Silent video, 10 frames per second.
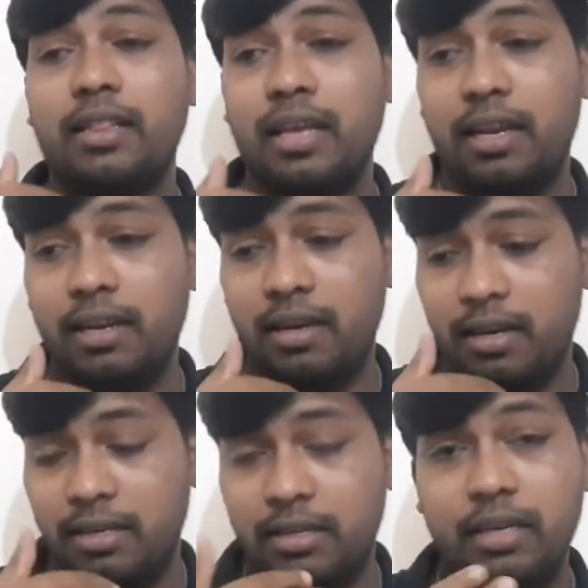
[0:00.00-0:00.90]
Then
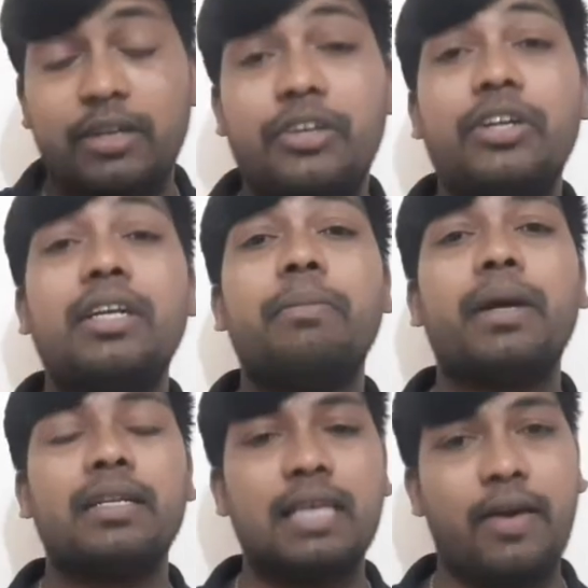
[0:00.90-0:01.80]

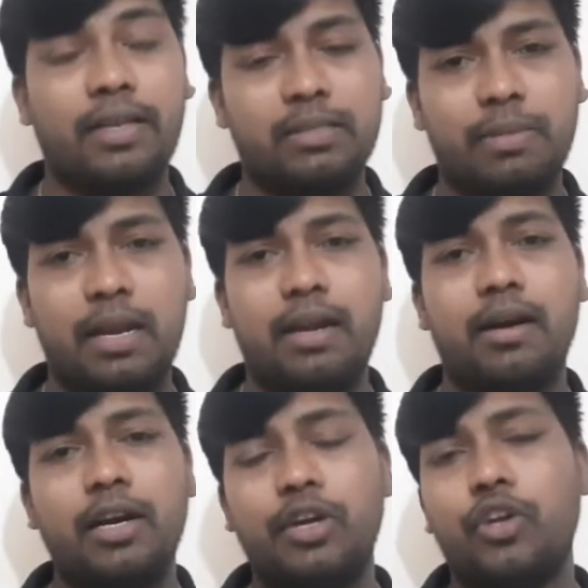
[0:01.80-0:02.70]
treatments I explained,
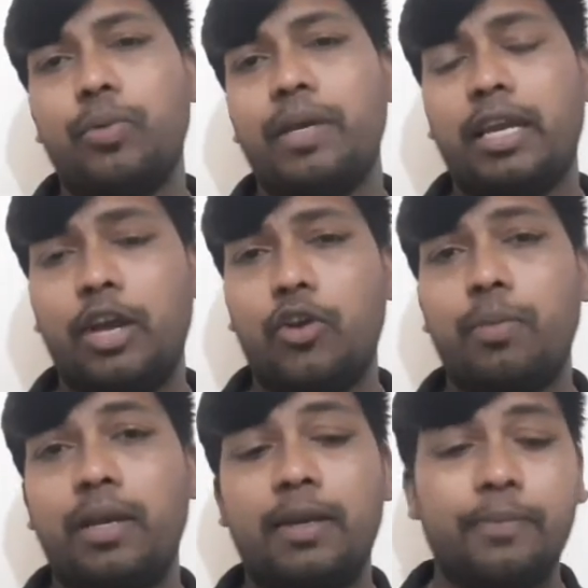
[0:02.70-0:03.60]
anaerobic,
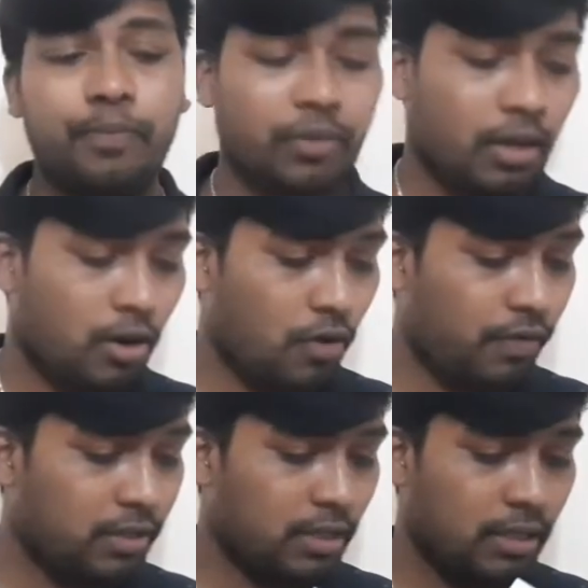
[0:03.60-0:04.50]
aerobic. Now
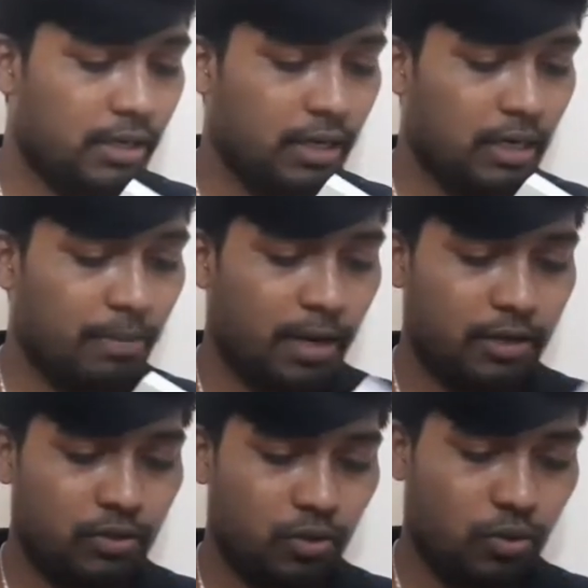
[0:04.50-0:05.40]
if you see the
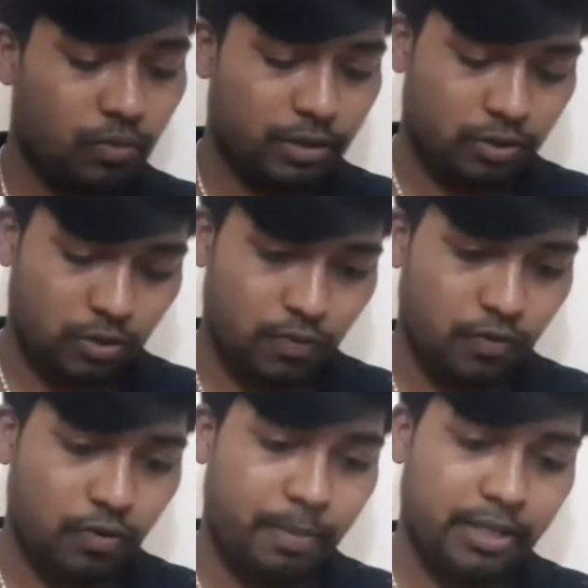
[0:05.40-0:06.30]
treatments,
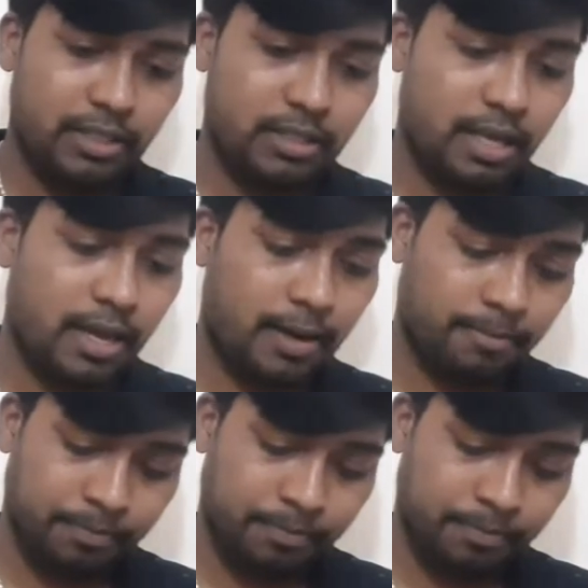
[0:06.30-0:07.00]
104 pages there.